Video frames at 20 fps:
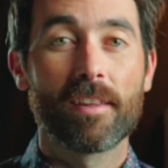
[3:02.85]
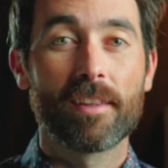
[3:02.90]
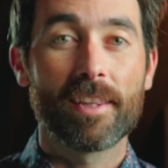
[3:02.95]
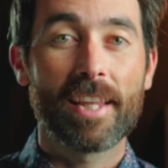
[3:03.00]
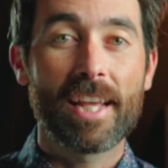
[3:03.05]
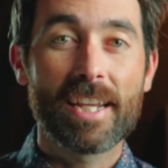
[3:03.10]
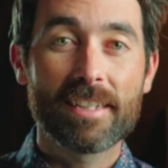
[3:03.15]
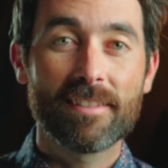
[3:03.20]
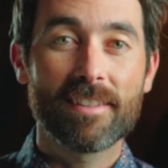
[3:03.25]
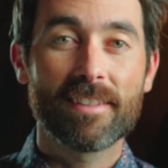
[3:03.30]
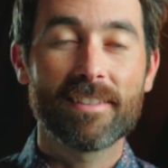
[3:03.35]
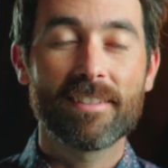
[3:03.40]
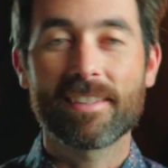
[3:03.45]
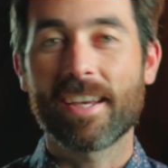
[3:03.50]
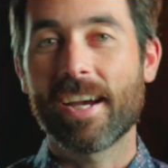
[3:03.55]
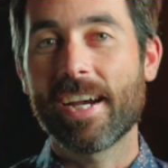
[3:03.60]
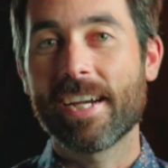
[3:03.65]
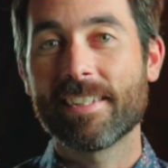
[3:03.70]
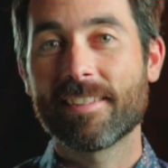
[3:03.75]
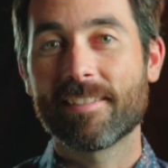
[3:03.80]
lenses
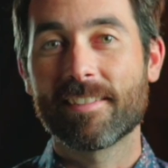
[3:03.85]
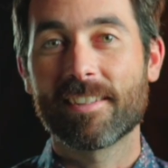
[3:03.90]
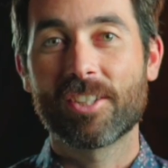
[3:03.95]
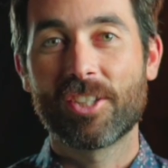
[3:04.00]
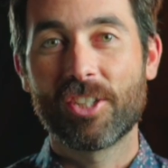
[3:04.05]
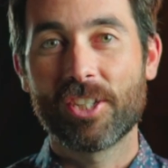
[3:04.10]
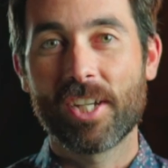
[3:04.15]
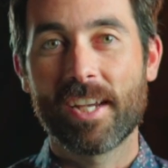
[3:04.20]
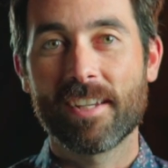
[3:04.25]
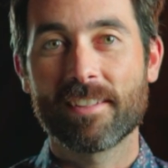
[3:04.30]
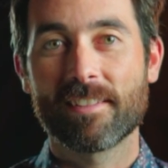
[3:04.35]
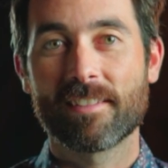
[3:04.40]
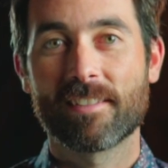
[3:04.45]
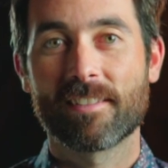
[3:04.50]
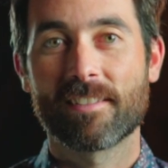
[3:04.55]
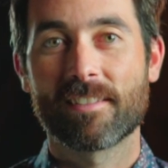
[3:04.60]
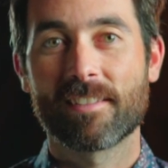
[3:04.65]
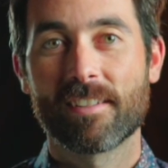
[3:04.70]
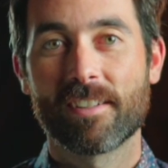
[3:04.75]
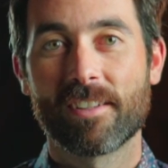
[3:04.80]
I
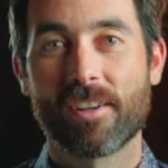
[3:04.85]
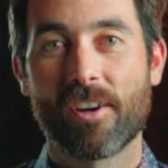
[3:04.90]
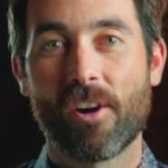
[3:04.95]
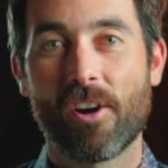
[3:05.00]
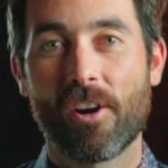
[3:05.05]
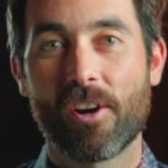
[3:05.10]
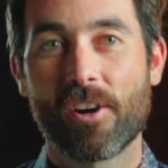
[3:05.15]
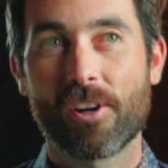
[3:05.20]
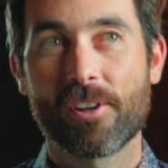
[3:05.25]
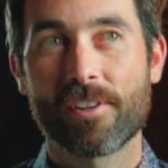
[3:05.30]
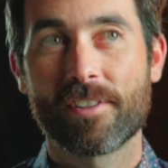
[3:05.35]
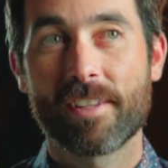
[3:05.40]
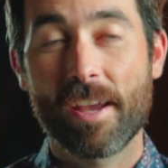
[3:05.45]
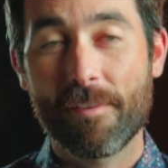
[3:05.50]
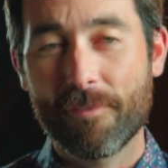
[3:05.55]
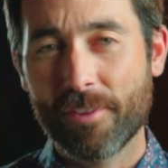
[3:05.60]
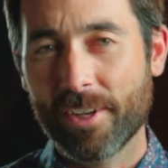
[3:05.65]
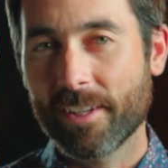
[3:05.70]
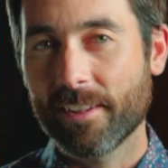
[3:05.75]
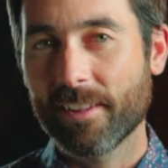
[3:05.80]
suggest are
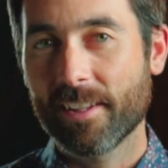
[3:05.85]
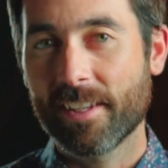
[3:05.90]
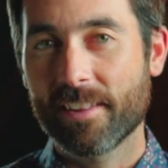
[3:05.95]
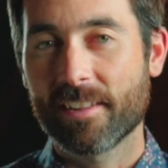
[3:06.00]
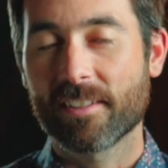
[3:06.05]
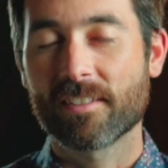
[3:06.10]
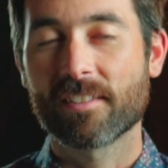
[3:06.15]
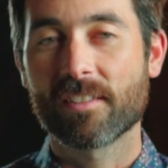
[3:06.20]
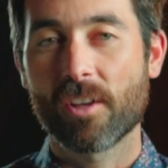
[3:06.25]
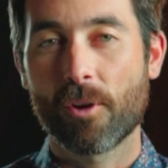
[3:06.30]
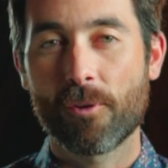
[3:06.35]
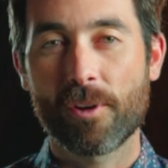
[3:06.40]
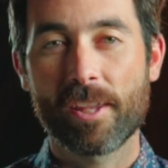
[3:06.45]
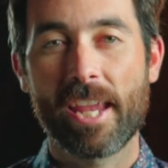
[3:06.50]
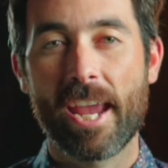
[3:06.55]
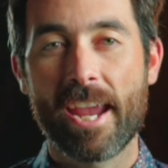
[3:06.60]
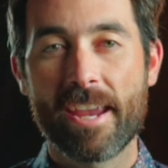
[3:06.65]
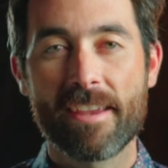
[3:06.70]
definitely the Sony